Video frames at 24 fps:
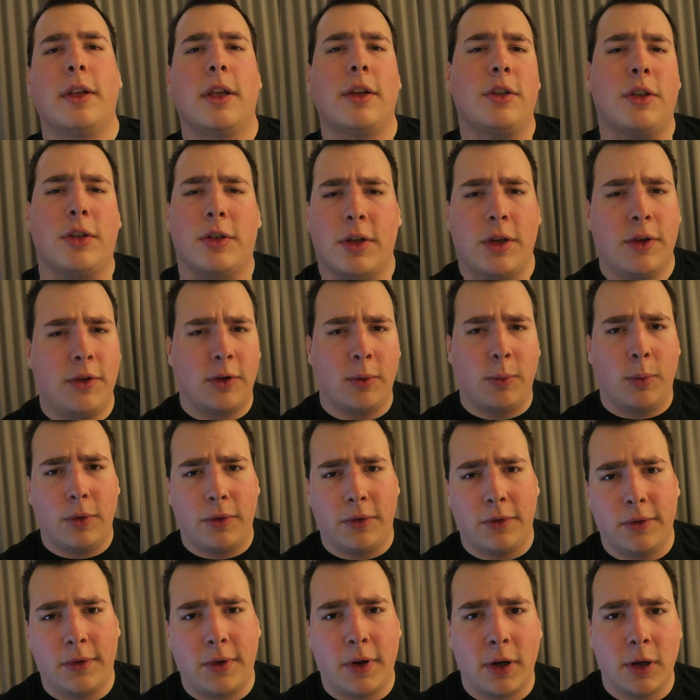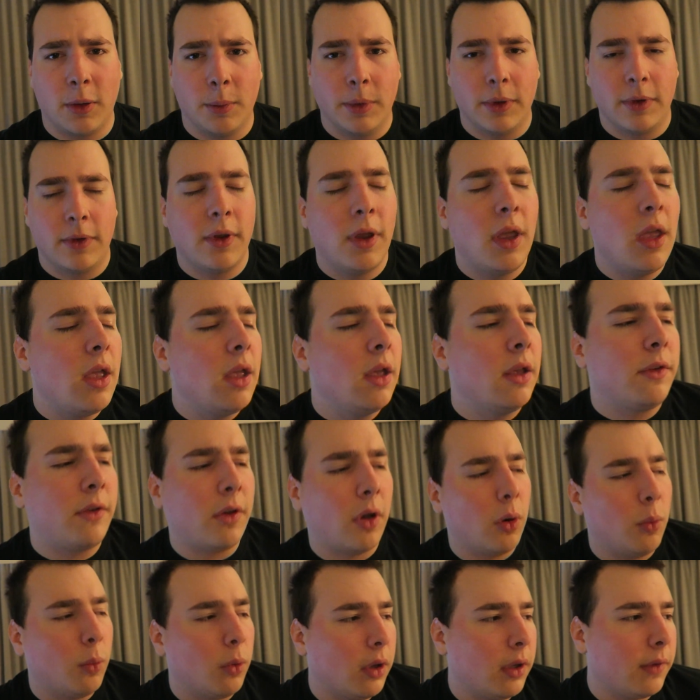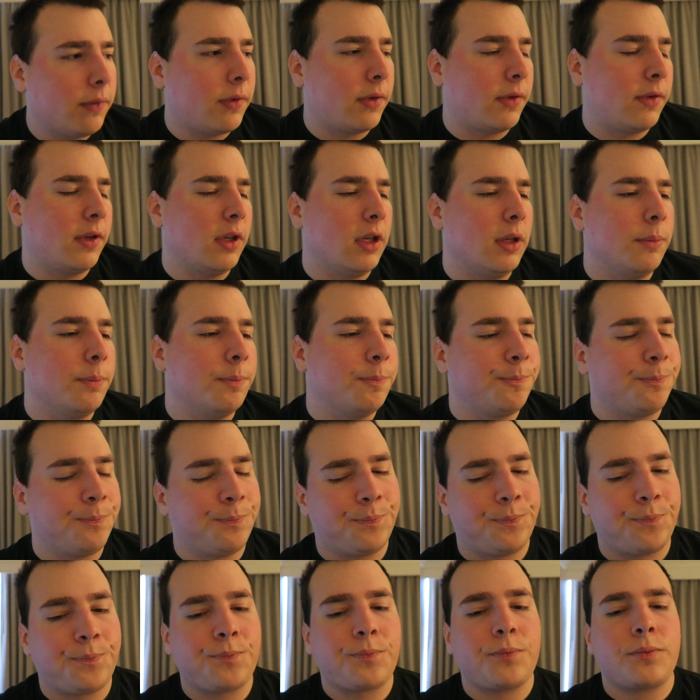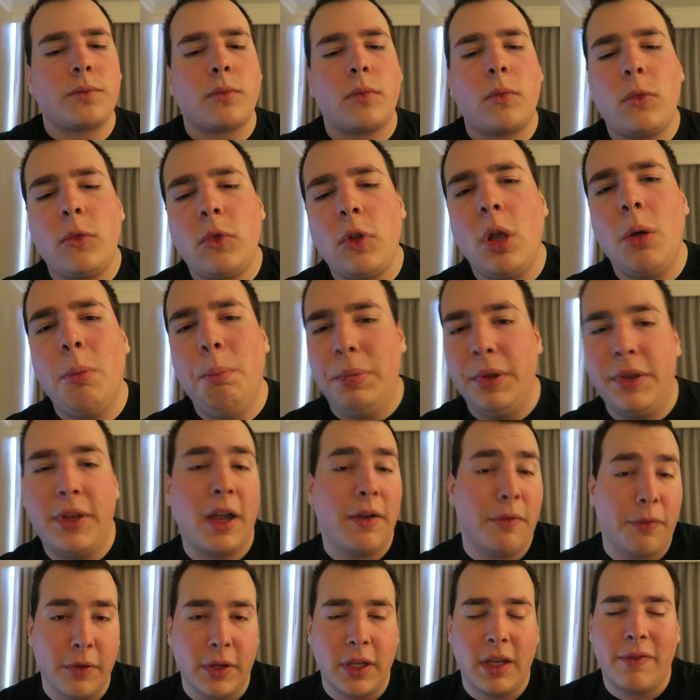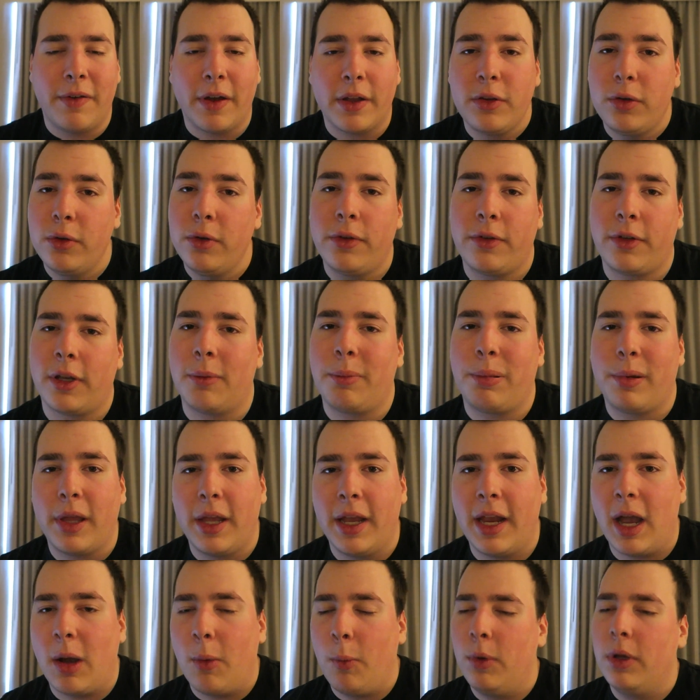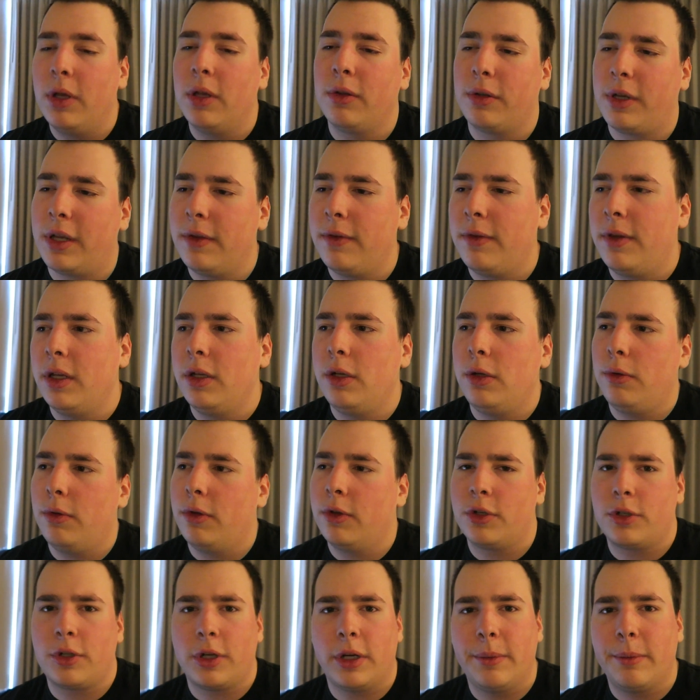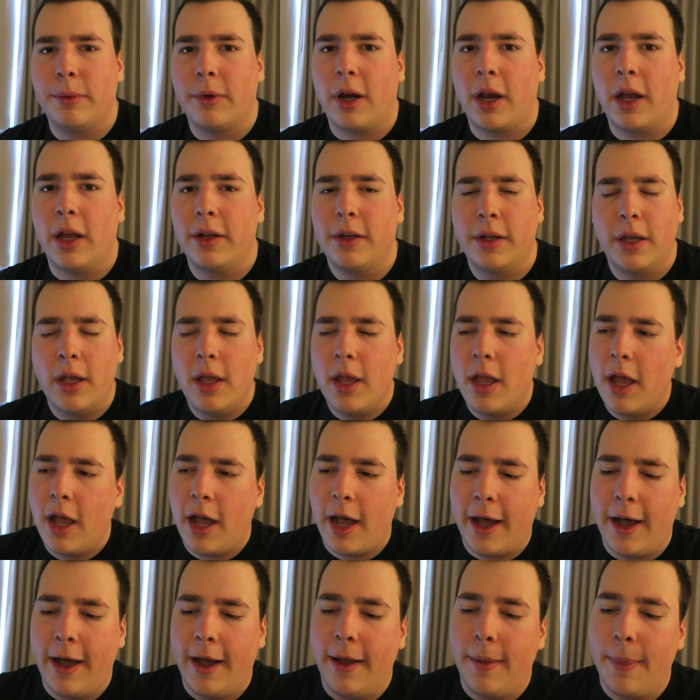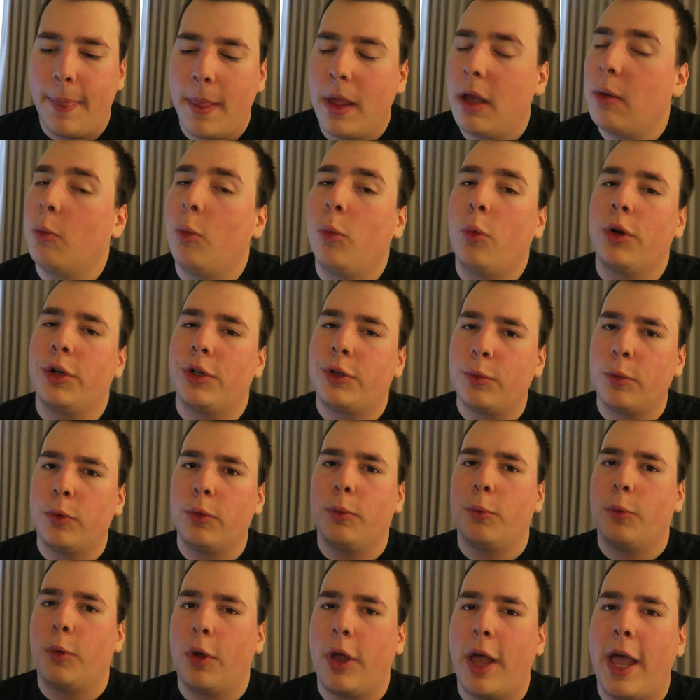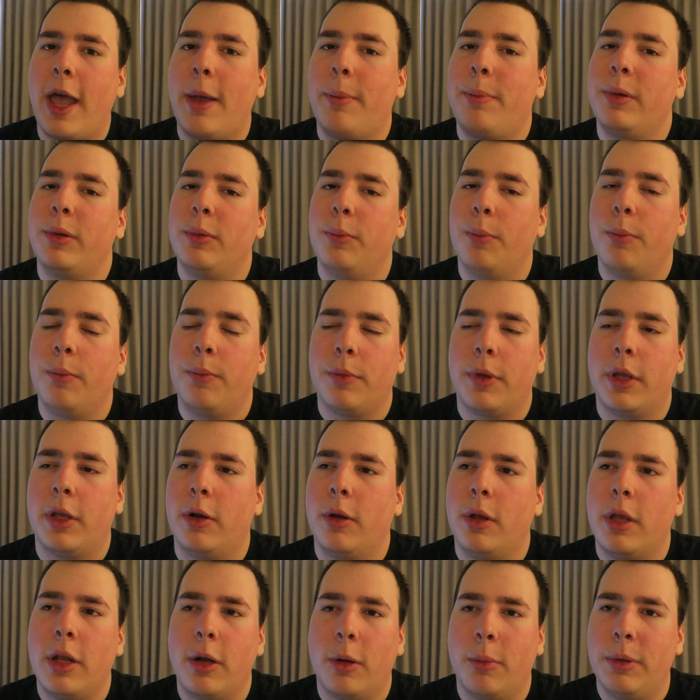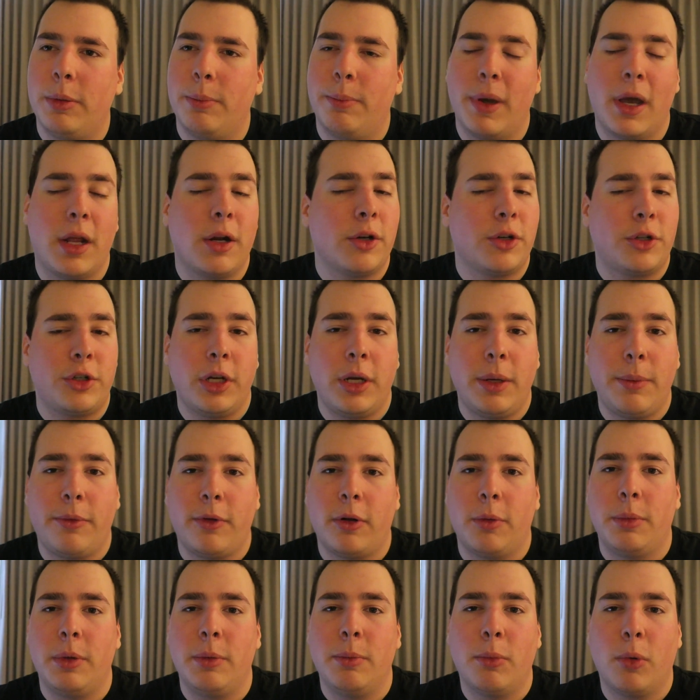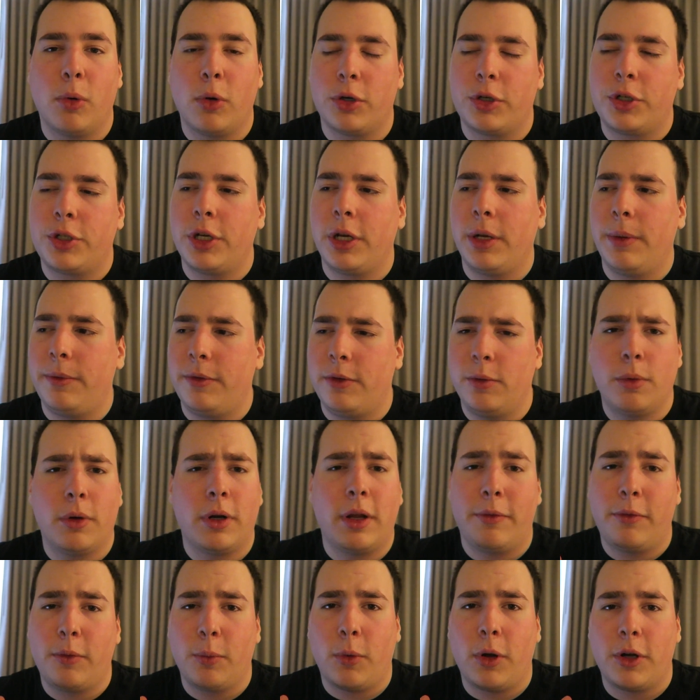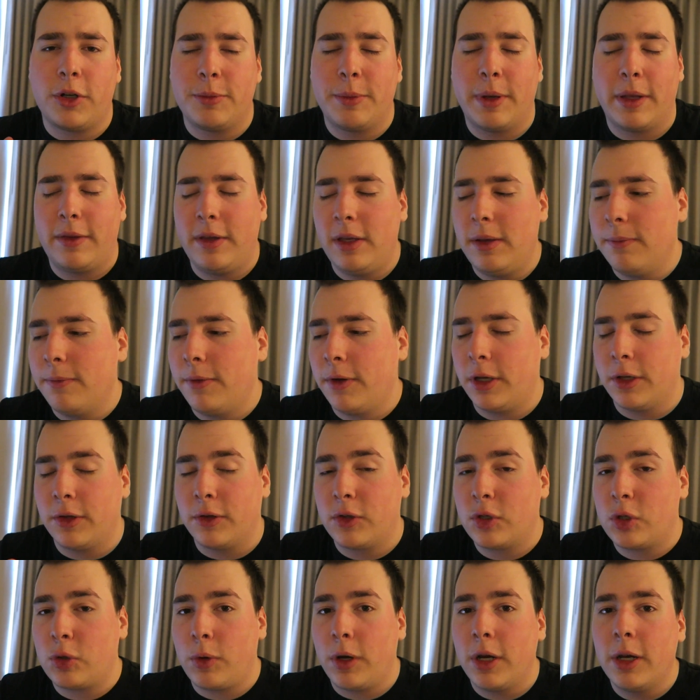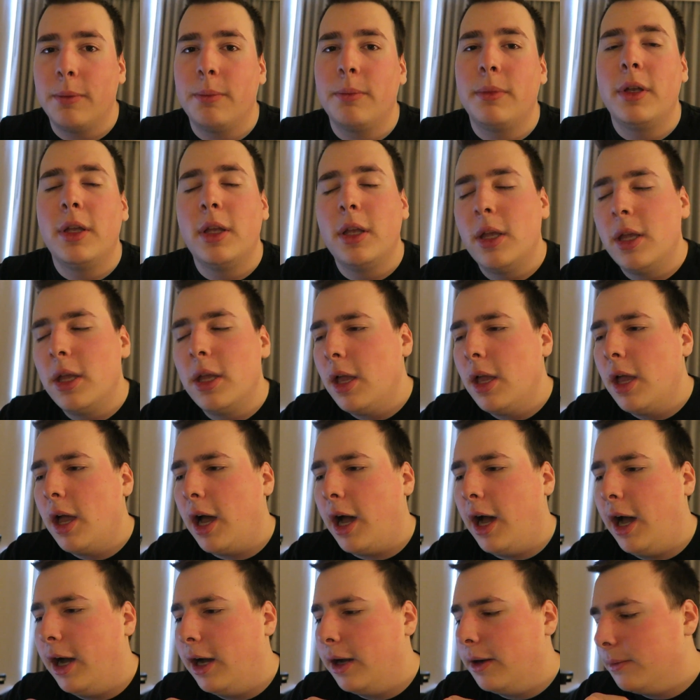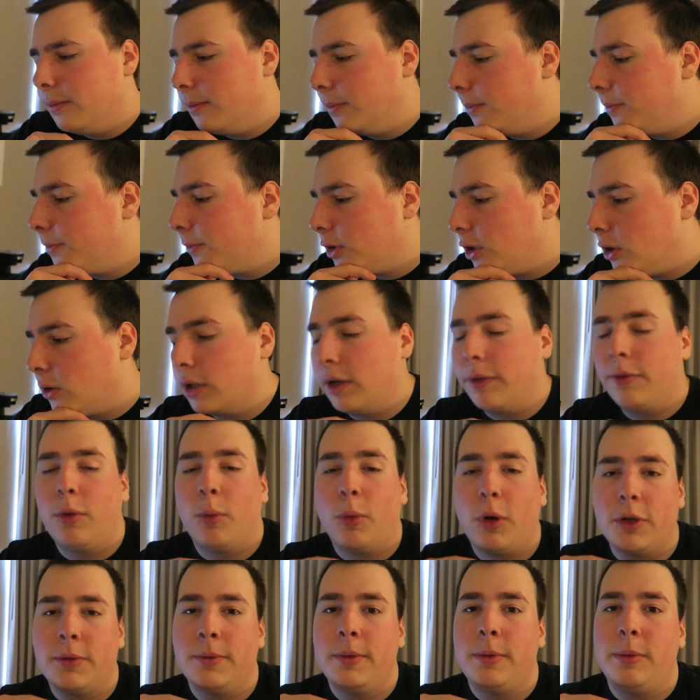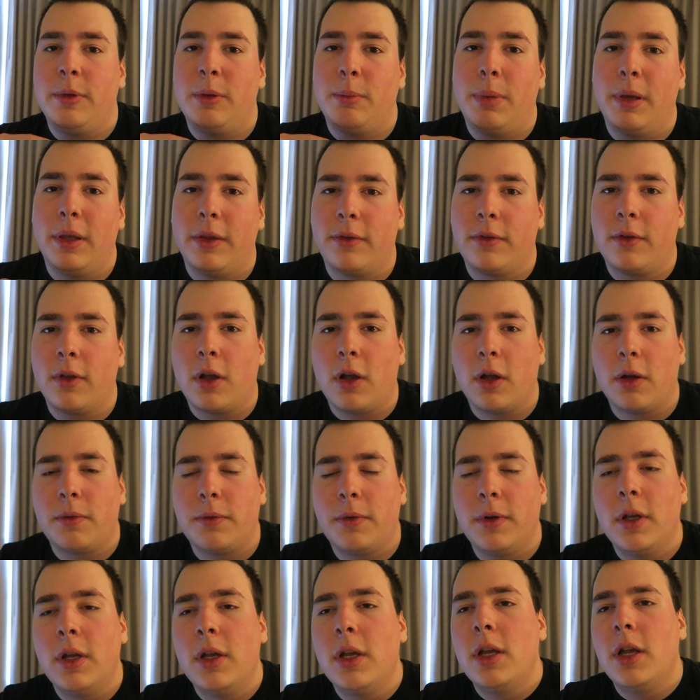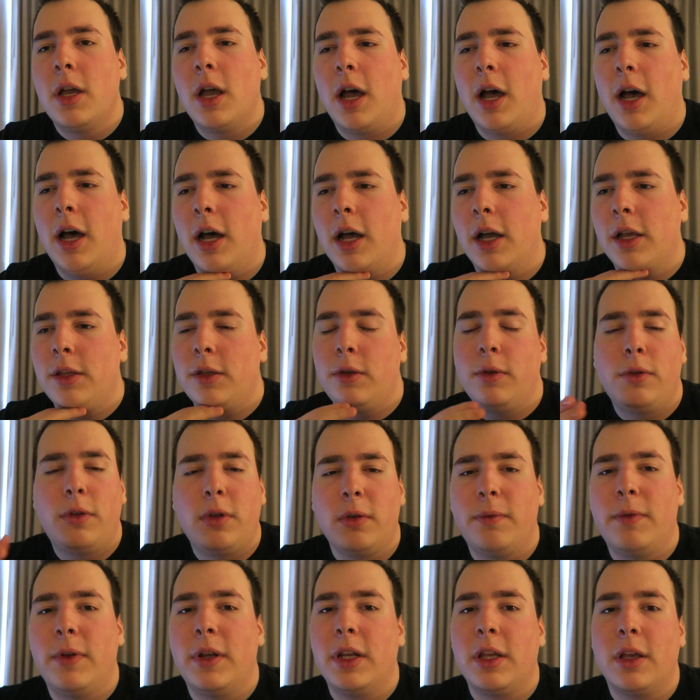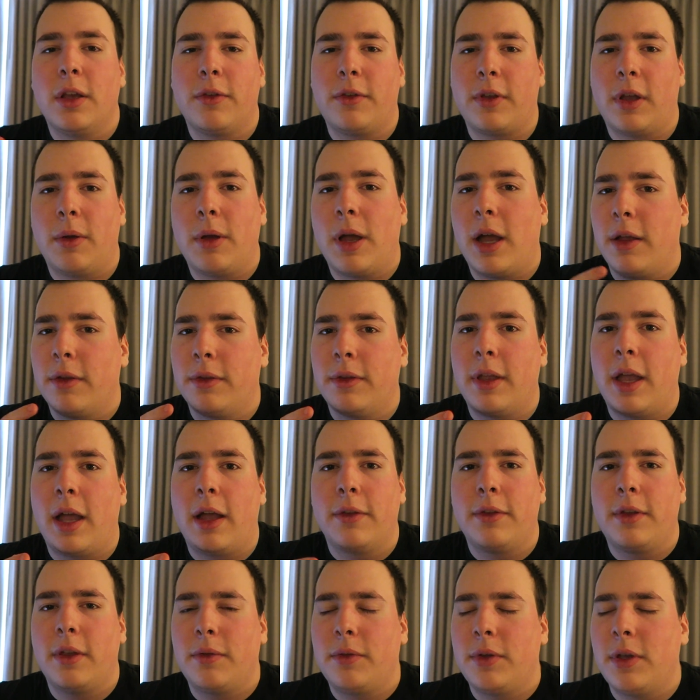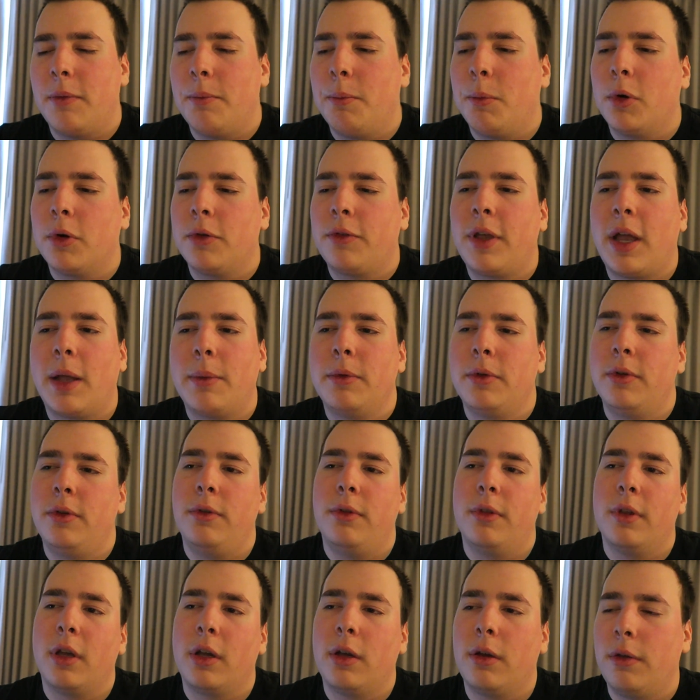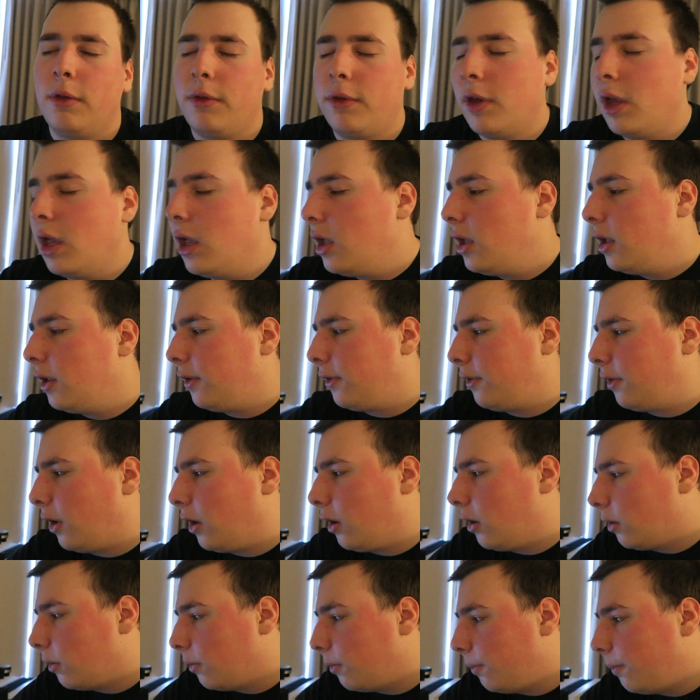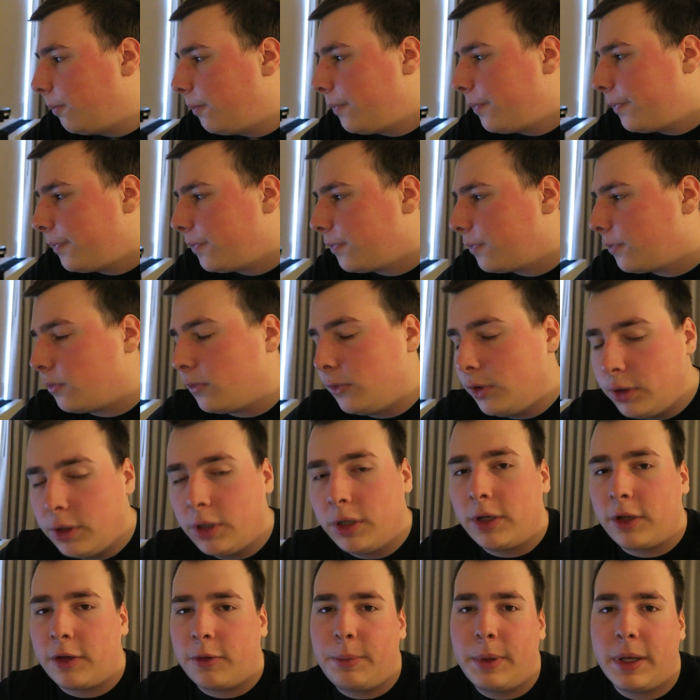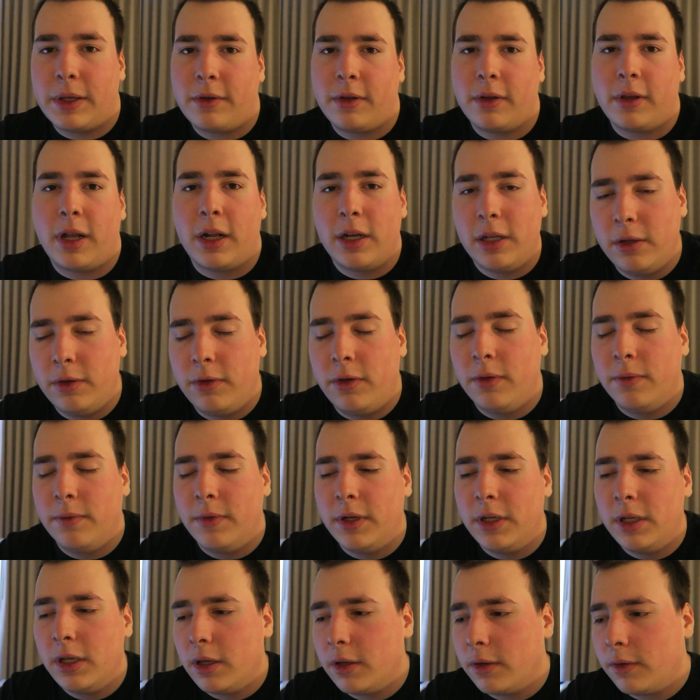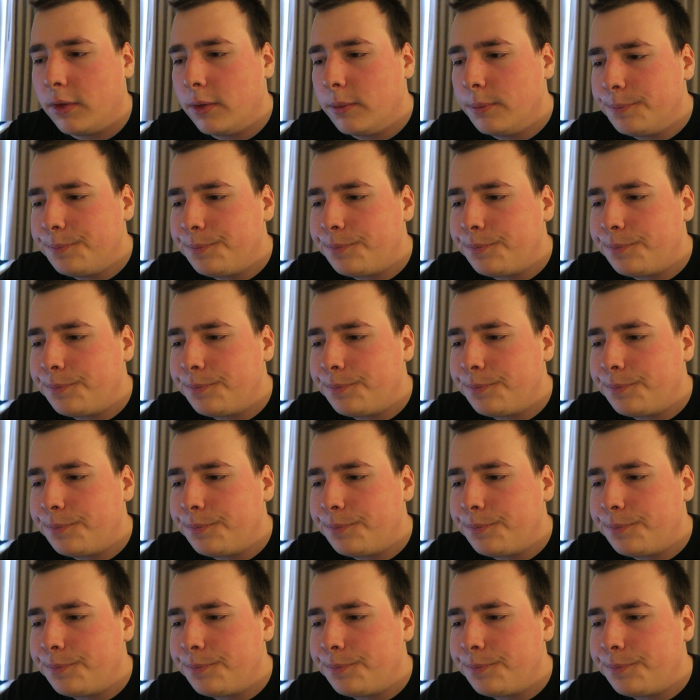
That's just because there wasn't tournaments. So we'll have to see. But definitely, if I do stop playing, I will continue the stream grind, which will happen. It'll be better streams. It'll be more streams. You won't have to watch my team fucking scrim. You don't have to watch me be pissed off. YouTube videos, I'll definitely have more time to do those. So you can expect a lot of YouTube videos.